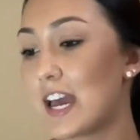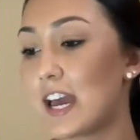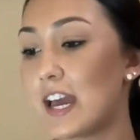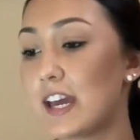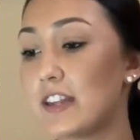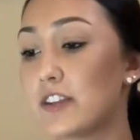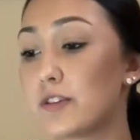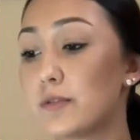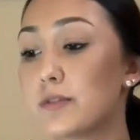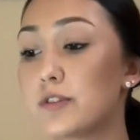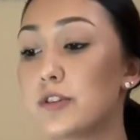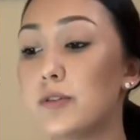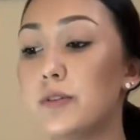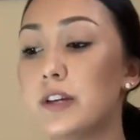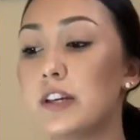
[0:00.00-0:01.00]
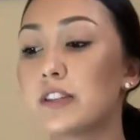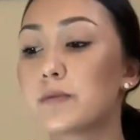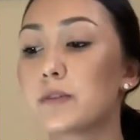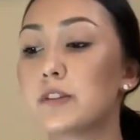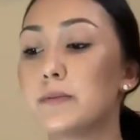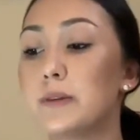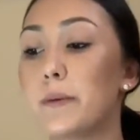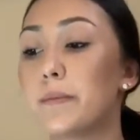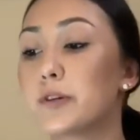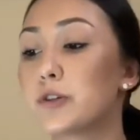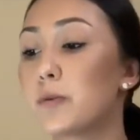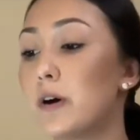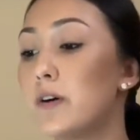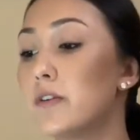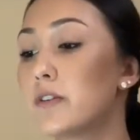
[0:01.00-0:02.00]
And those 2 days were September
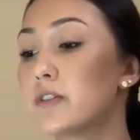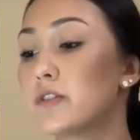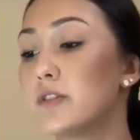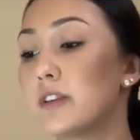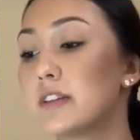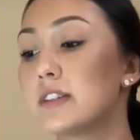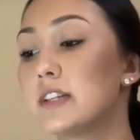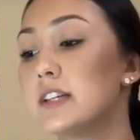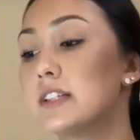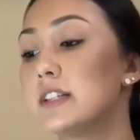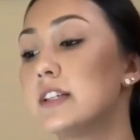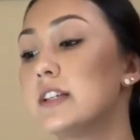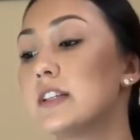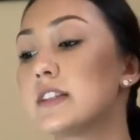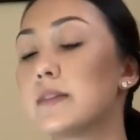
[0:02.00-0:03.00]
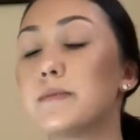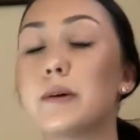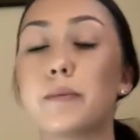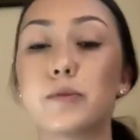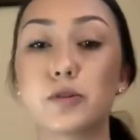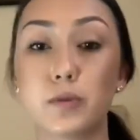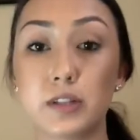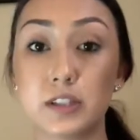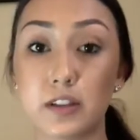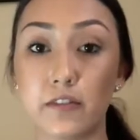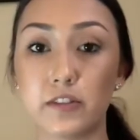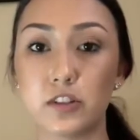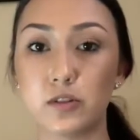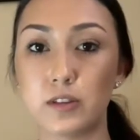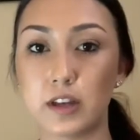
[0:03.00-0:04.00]
12th, 2018 and September
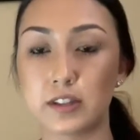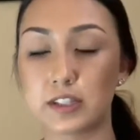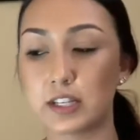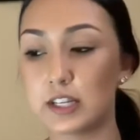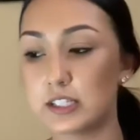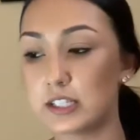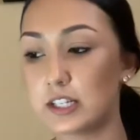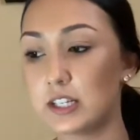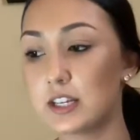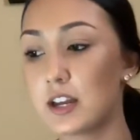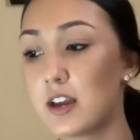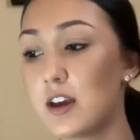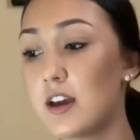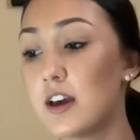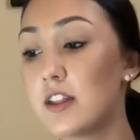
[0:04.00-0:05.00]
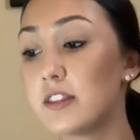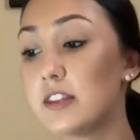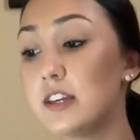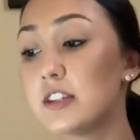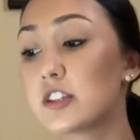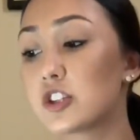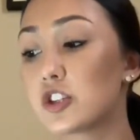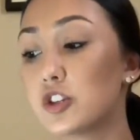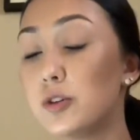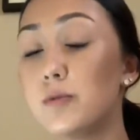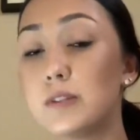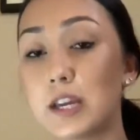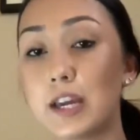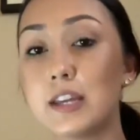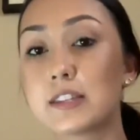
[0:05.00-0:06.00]
27th, 2018. These 2
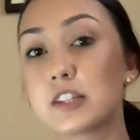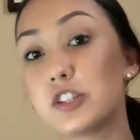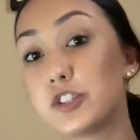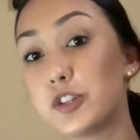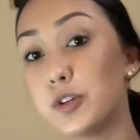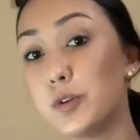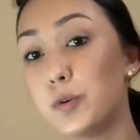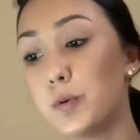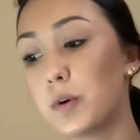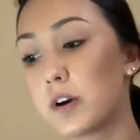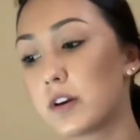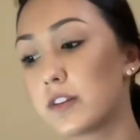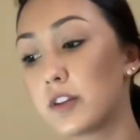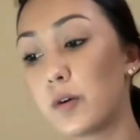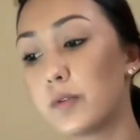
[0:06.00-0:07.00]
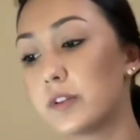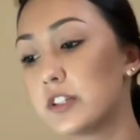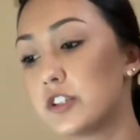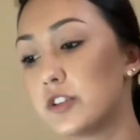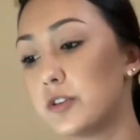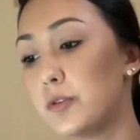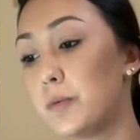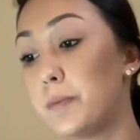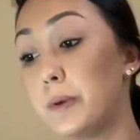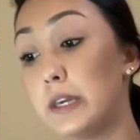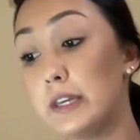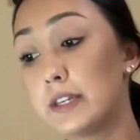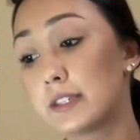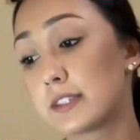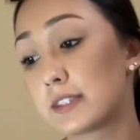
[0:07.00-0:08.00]
days and the only 2
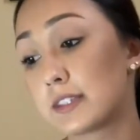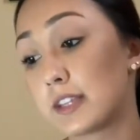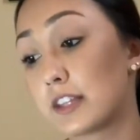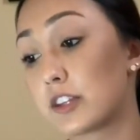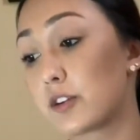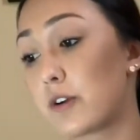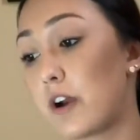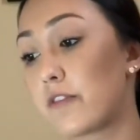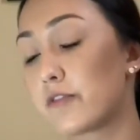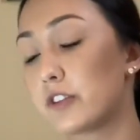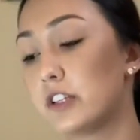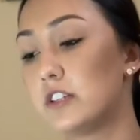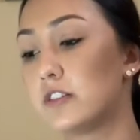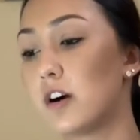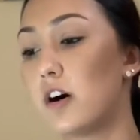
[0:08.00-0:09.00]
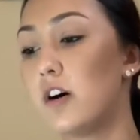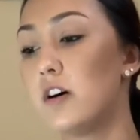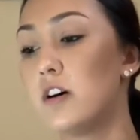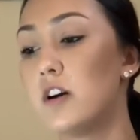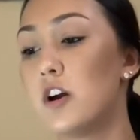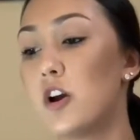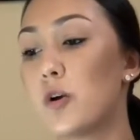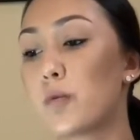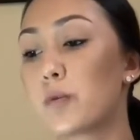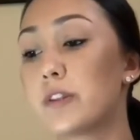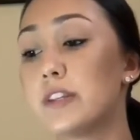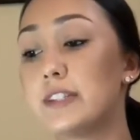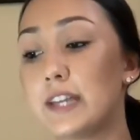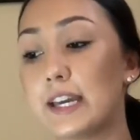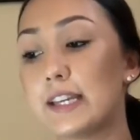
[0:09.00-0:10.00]
peaks that the graph really saw were
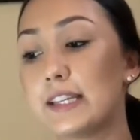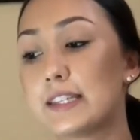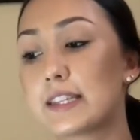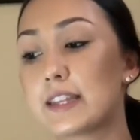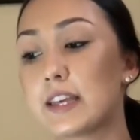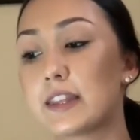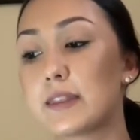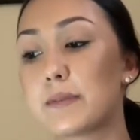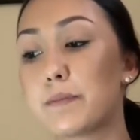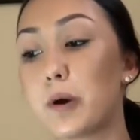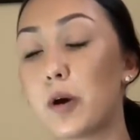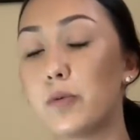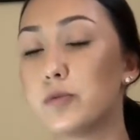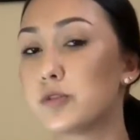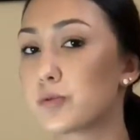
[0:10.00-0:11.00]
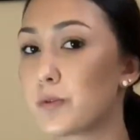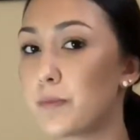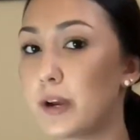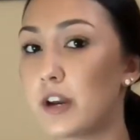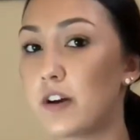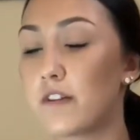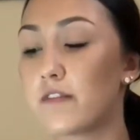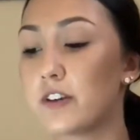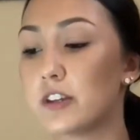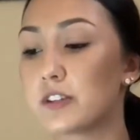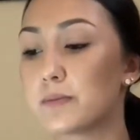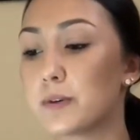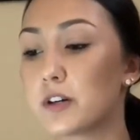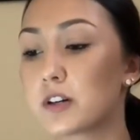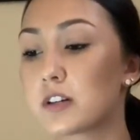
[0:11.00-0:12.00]
the days that posts were made on
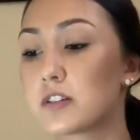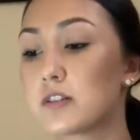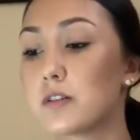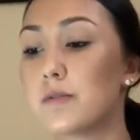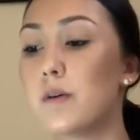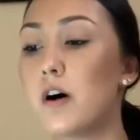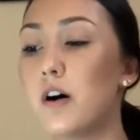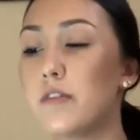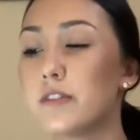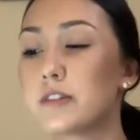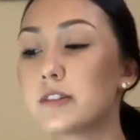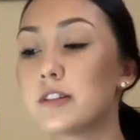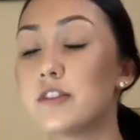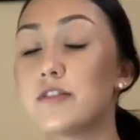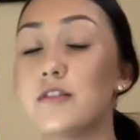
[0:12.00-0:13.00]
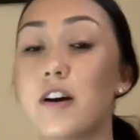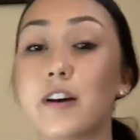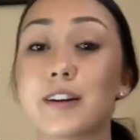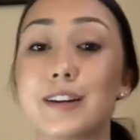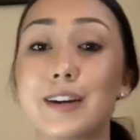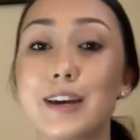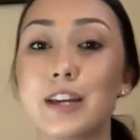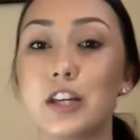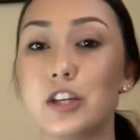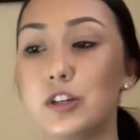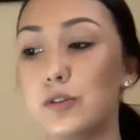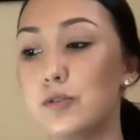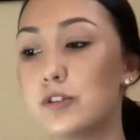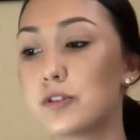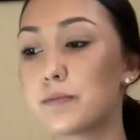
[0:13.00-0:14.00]
Facebook. So obviously you're not going to get a
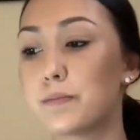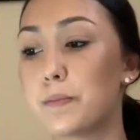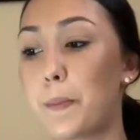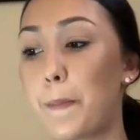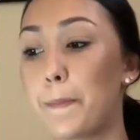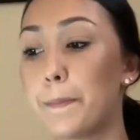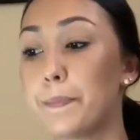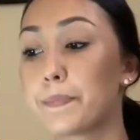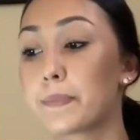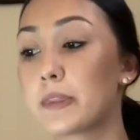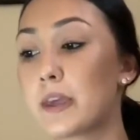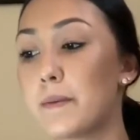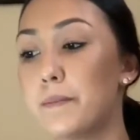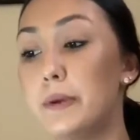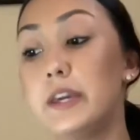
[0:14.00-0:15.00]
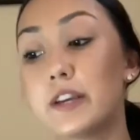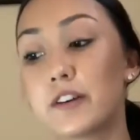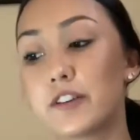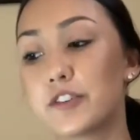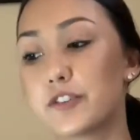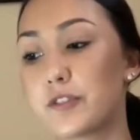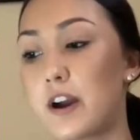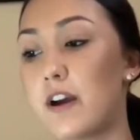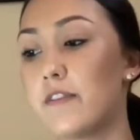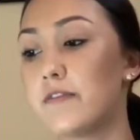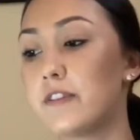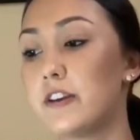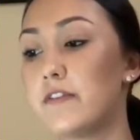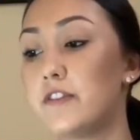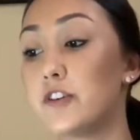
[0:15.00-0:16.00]
huge peak on your graph
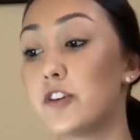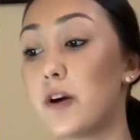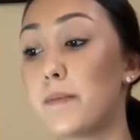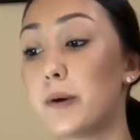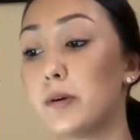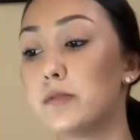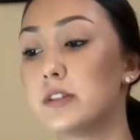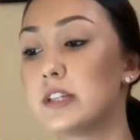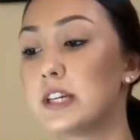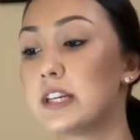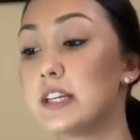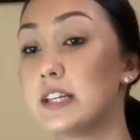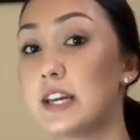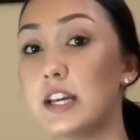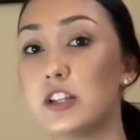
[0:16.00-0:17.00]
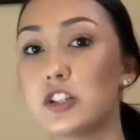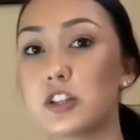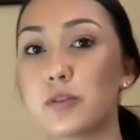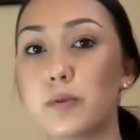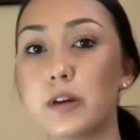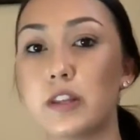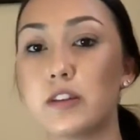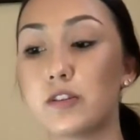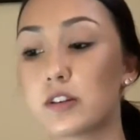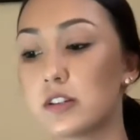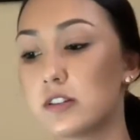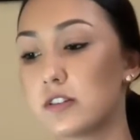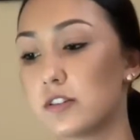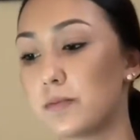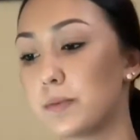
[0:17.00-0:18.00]
if you're not posting and engaging with your
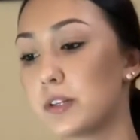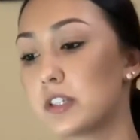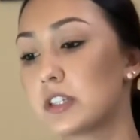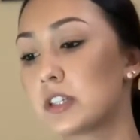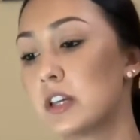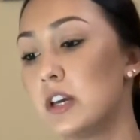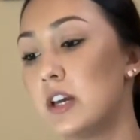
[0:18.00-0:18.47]
consumers.